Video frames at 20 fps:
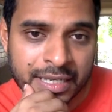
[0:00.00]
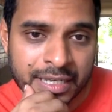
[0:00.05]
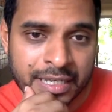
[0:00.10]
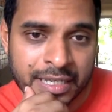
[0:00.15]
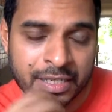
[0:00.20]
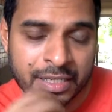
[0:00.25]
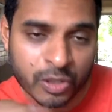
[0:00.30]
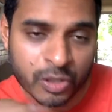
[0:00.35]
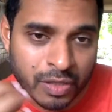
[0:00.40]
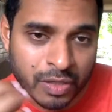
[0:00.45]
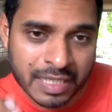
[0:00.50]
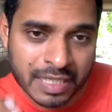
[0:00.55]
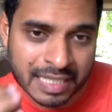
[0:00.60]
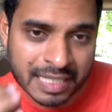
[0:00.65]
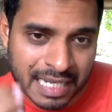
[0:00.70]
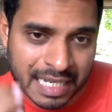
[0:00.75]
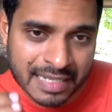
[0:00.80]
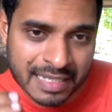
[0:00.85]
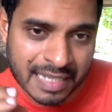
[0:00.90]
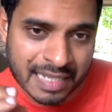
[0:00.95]
is to
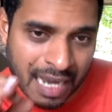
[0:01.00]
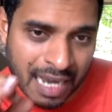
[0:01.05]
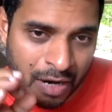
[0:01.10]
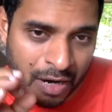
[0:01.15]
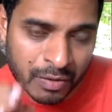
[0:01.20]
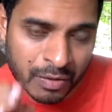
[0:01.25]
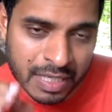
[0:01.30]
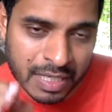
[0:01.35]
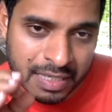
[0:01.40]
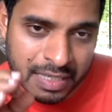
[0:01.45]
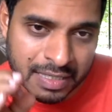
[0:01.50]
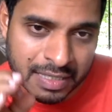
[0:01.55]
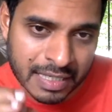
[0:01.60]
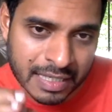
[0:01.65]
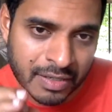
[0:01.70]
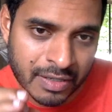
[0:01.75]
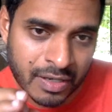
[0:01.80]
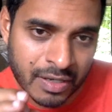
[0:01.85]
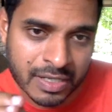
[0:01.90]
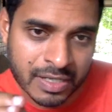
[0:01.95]
discuss how these
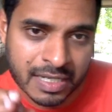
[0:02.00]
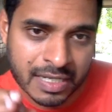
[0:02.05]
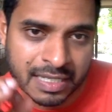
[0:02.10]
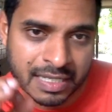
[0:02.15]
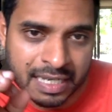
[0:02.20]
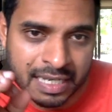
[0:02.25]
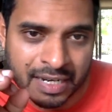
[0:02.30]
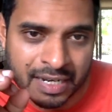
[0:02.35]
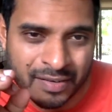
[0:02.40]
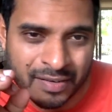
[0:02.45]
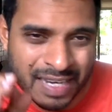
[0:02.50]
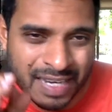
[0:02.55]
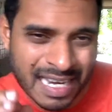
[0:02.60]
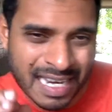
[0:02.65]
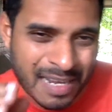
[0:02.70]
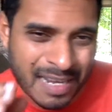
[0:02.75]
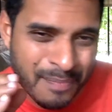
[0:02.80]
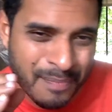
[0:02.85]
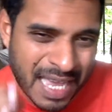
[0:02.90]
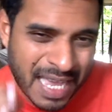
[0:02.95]
technologies can
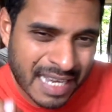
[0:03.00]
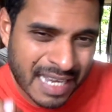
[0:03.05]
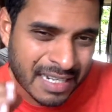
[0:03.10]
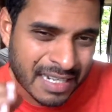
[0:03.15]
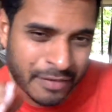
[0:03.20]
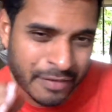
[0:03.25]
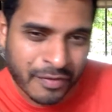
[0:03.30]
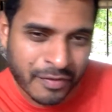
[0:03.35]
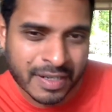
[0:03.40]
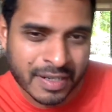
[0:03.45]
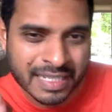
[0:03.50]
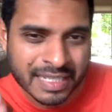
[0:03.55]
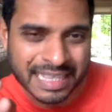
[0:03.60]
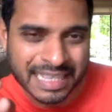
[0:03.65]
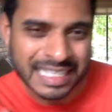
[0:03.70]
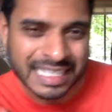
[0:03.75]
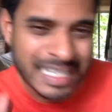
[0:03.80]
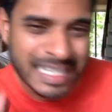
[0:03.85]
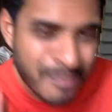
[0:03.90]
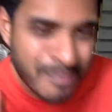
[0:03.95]
really make a difference at
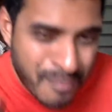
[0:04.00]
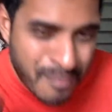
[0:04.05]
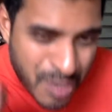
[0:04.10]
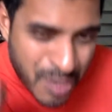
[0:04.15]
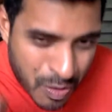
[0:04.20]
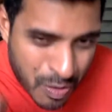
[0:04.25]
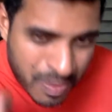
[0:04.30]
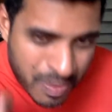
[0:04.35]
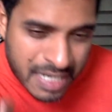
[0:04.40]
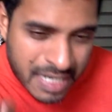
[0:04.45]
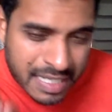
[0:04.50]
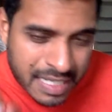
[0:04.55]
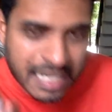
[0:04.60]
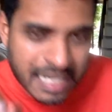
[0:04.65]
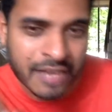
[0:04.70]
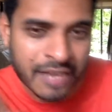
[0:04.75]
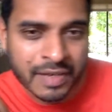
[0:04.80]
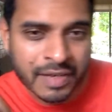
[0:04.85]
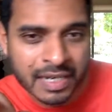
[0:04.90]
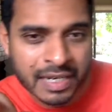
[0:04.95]
the community
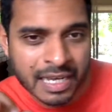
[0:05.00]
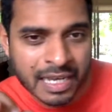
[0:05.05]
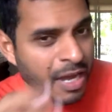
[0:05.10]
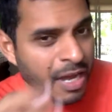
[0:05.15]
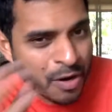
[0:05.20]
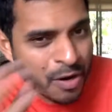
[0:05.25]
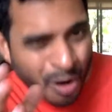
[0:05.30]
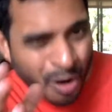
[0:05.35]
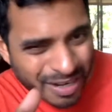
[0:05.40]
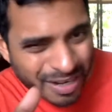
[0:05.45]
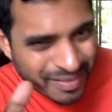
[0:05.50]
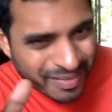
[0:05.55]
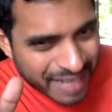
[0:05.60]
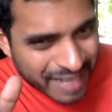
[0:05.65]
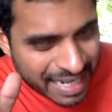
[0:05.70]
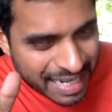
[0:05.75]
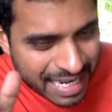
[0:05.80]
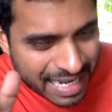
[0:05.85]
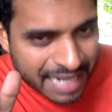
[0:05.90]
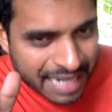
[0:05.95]
level. Not
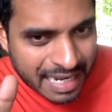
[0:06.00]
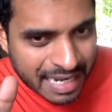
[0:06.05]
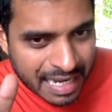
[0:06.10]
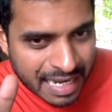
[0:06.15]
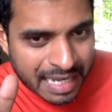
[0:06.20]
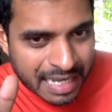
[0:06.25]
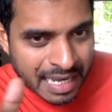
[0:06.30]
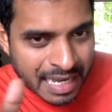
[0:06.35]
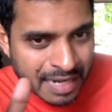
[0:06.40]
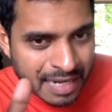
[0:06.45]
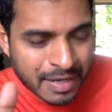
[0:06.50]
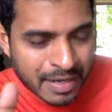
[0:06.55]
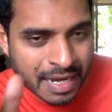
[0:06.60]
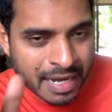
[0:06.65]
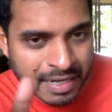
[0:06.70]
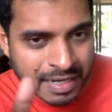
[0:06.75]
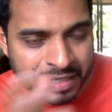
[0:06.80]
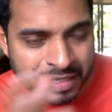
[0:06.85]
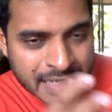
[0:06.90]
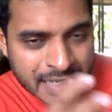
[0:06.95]
really
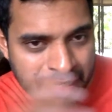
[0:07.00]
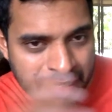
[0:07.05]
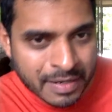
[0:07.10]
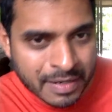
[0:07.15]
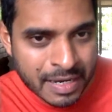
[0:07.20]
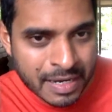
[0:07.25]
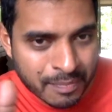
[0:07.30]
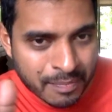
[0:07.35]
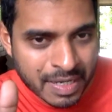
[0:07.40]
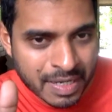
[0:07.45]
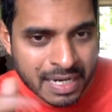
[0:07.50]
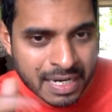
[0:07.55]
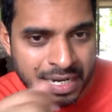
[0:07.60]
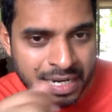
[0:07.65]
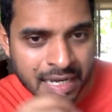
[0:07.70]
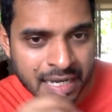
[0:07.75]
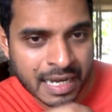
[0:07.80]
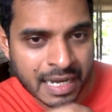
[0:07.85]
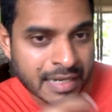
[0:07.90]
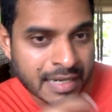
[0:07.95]
in
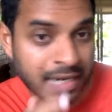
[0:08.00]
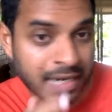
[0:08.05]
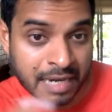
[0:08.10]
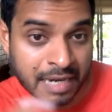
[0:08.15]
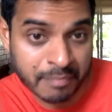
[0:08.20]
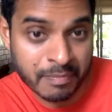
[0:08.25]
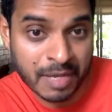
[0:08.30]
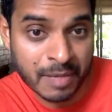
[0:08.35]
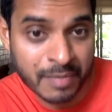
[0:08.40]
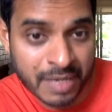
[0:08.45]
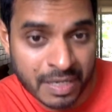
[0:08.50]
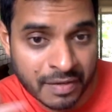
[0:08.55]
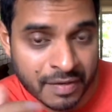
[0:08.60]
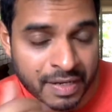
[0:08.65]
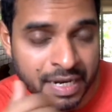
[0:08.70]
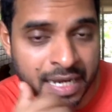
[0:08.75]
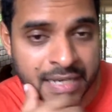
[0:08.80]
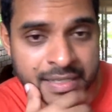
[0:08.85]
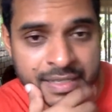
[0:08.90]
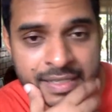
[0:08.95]
Manila, at maybe even
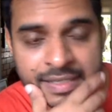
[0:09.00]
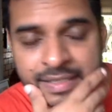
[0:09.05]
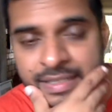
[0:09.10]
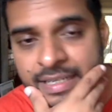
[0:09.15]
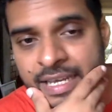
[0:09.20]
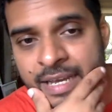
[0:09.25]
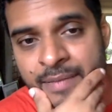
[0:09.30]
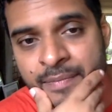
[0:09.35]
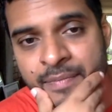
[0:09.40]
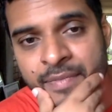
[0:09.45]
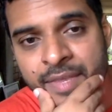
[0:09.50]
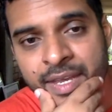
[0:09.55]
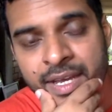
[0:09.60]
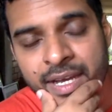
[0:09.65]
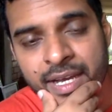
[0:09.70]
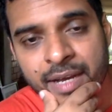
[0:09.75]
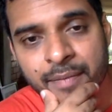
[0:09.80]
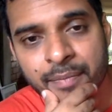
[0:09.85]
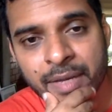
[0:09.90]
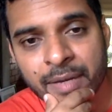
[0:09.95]
ICCM,
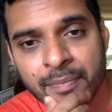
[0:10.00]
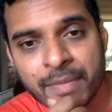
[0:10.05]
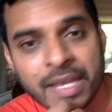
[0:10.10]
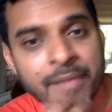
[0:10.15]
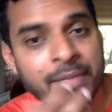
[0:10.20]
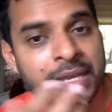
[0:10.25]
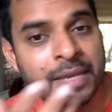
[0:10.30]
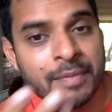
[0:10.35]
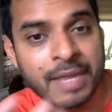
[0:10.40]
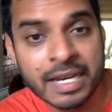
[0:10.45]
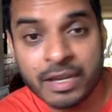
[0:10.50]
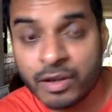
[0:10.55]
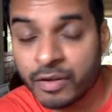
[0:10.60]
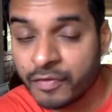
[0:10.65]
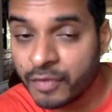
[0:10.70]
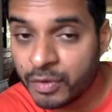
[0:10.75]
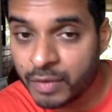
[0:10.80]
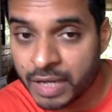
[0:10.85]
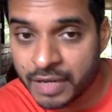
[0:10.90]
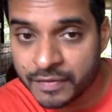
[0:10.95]
but maybe many
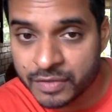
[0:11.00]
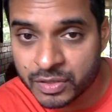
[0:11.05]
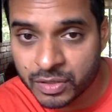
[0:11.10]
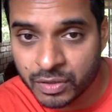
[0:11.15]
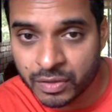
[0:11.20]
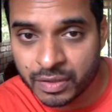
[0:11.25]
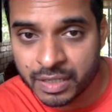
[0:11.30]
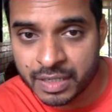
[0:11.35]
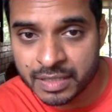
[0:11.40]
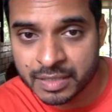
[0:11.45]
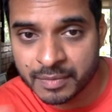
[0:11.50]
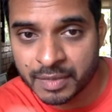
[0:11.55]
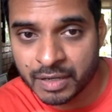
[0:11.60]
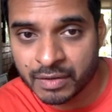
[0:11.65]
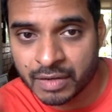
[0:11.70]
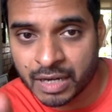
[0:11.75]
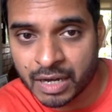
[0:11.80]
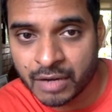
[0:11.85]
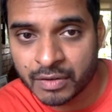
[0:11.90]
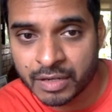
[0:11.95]
of you have stories
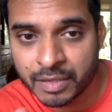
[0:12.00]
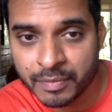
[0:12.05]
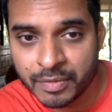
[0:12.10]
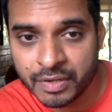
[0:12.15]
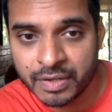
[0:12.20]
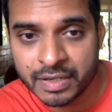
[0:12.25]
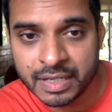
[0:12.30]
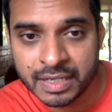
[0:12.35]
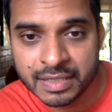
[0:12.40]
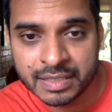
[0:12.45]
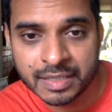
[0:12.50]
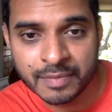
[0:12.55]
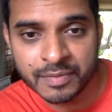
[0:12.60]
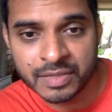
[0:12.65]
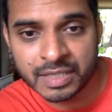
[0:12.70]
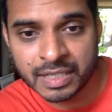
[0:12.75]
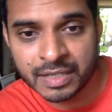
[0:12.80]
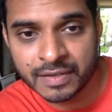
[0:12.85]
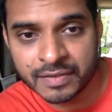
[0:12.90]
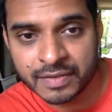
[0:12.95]
about how communities
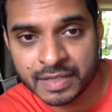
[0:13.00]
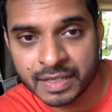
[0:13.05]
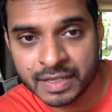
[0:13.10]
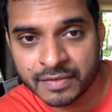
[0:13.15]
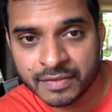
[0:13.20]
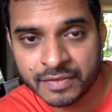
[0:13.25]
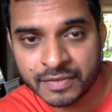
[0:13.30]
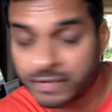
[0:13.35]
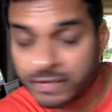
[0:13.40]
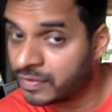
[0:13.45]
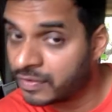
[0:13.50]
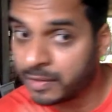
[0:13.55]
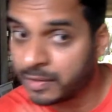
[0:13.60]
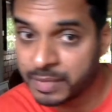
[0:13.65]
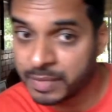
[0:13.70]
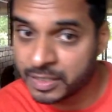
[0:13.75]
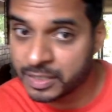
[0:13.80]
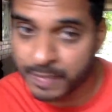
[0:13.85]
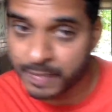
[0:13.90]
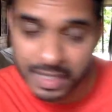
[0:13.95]
themselves have different
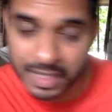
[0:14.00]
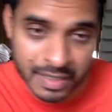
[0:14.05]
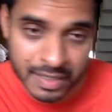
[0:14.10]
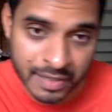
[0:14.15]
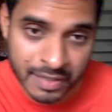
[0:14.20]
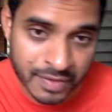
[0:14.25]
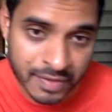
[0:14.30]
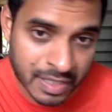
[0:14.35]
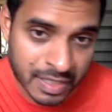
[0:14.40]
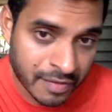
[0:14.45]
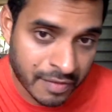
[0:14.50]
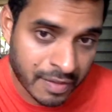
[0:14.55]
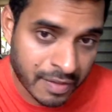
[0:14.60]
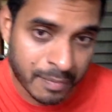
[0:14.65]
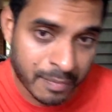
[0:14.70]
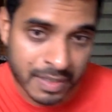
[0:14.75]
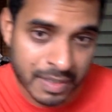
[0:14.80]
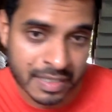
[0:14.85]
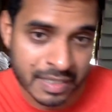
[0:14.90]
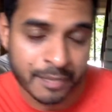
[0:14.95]
perspectives and
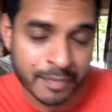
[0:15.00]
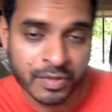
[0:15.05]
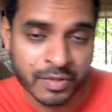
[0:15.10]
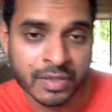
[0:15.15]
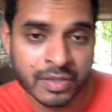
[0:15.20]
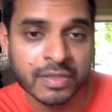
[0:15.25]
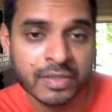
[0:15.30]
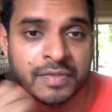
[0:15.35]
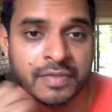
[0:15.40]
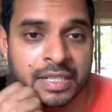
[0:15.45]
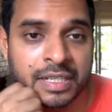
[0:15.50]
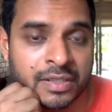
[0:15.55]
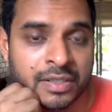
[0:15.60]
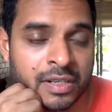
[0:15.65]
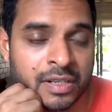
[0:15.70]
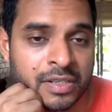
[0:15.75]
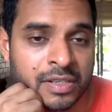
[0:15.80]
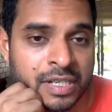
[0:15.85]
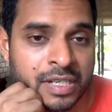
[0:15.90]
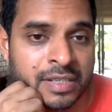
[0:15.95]
different perceptions of
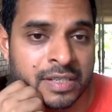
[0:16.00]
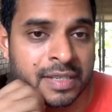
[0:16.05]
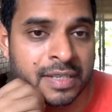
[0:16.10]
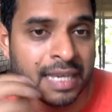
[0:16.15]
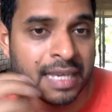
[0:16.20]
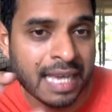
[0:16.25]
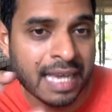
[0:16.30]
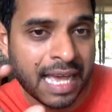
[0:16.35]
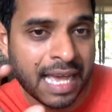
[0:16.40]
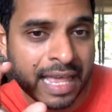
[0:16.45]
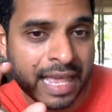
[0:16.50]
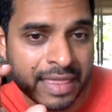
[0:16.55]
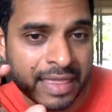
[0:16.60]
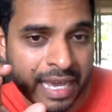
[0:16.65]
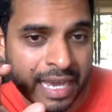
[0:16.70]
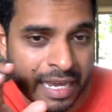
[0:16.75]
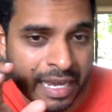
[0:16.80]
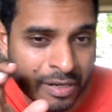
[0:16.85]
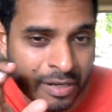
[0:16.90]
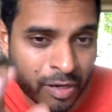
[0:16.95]
technologies, and
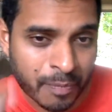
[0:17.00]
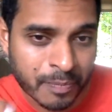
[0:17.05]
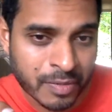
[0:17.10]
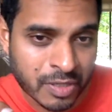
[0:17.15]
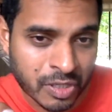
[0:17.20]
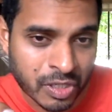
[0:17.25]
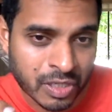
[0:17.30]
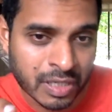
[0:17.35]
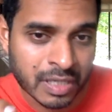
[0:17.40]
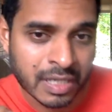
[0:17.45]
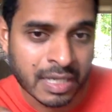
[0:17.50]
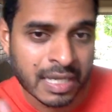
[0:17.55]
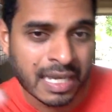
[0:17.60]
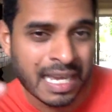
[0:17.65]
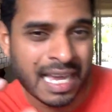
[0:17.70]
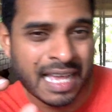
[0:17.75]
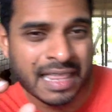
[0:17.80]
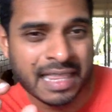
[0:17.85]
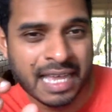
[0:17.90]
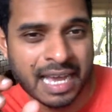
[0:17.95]
their adoption
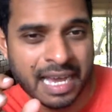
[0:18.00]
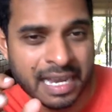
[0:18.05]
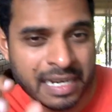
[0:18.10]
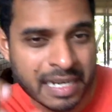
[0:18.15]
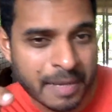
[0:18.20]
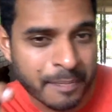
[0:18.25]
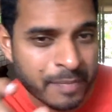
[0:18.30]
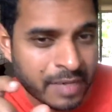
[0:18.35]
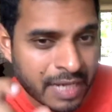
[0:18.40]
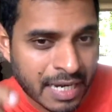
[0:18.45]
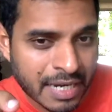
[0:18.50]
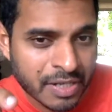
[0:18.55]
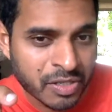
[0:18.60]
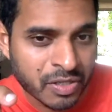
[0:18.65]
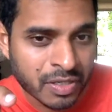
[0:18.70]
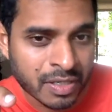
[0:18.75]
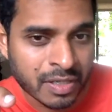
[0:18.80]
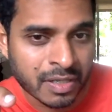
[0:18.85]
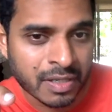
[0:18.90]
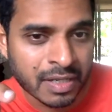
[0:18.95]
and their
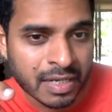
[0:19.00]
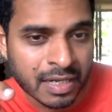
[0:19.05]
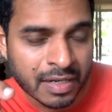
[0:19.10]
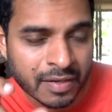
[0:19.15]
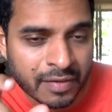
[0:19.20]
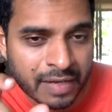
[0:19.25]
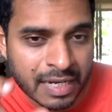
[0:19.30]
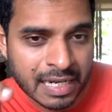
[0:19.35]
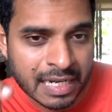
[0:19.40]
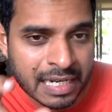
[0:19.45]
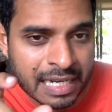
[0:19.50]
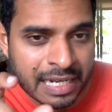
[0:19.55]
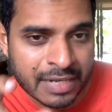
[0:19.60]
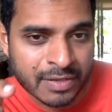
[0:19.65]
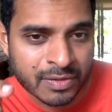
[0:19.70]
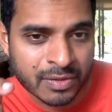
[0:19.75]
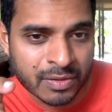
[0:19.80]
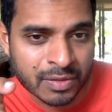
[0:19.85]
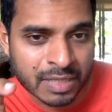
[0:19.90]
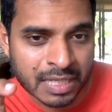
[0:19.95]
adaptation really
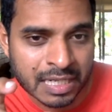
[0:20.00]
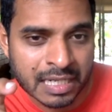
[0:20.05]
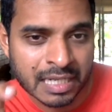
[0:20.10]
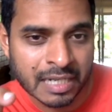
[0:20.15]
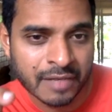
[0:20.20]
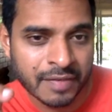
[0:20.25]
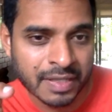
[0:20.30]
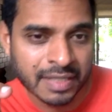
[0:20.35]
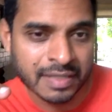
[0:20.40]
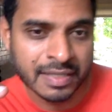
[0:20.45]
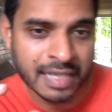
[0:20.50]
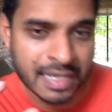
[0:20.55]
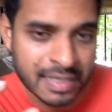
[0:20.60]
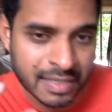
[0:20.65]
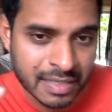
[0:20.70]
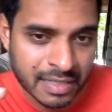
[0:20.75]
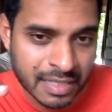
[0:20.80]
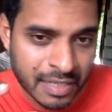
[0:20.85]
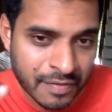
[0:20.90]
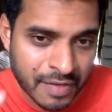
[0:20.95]
needs to occur with a
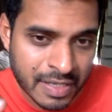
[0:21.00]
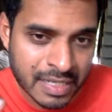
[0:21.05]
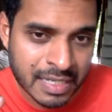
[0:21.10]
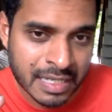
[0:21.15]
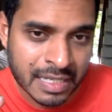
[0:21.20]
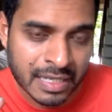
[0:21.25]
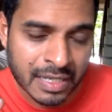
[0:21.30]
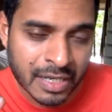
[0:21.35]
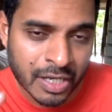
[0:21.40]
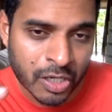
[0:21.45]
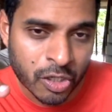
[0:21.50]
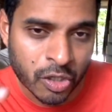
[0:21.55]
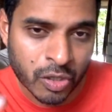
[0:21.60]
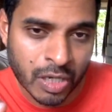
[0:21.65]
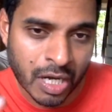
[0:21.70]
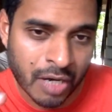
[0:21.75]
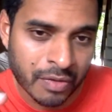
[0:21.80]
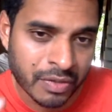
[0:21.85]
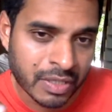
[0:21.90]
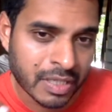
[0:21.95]
sensitivity to
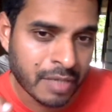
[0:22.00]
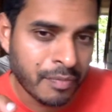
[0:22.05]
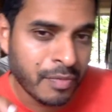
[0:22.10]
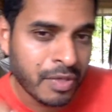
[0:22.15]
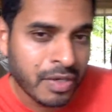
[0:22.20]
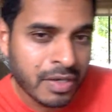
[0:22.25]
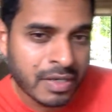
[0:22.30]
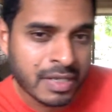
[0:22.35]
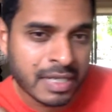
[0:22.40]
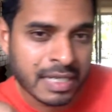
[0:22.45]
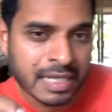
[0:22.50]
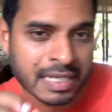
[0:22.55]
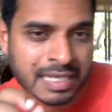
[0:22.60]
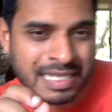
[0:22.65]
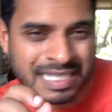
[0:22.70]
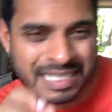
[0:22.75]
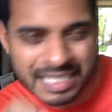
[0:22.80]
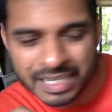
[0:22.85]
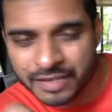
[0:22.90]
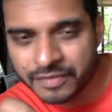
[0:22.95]
how the community
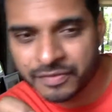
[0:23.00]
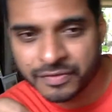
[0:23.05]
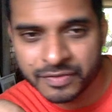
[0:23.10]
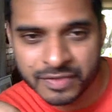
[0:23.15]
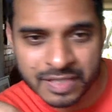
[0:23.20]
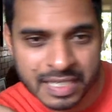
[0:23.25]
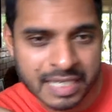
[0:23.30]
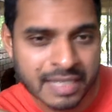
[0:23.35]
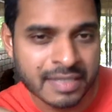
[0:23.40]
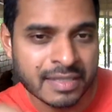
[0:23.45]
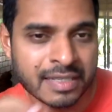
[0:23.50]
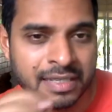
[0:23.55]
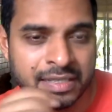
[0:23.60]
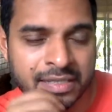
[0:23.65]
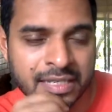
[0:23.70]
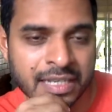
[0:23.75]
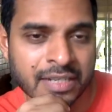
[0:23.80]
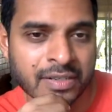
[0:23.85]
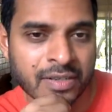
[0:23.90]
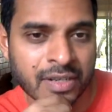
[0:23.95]
itself sees these
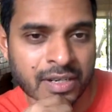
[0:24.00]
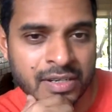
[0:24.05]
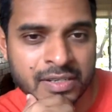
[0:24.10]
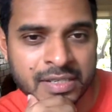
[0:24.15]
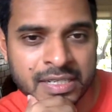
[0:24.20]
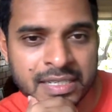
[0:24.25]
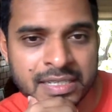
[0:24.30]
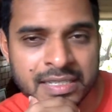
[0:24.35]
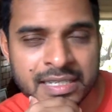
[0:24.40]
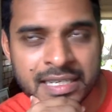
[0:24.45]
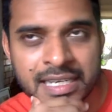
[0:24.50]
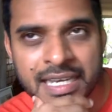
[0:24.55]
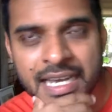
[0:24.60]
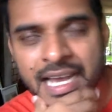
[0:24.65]
technologies.